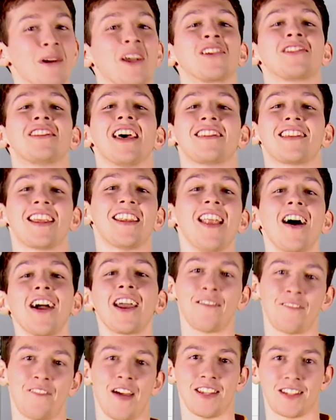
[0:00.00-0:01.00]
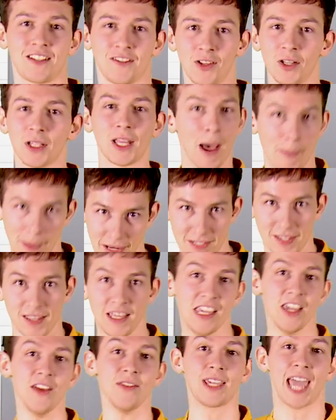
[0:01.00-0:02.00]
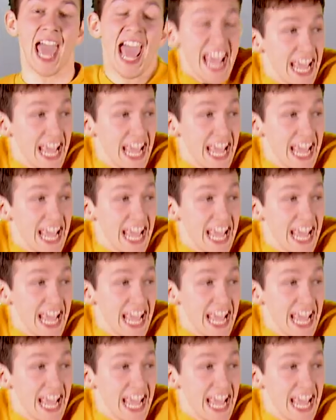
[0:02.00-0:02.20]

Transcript: because there's a Nugget Festival coming to the UK.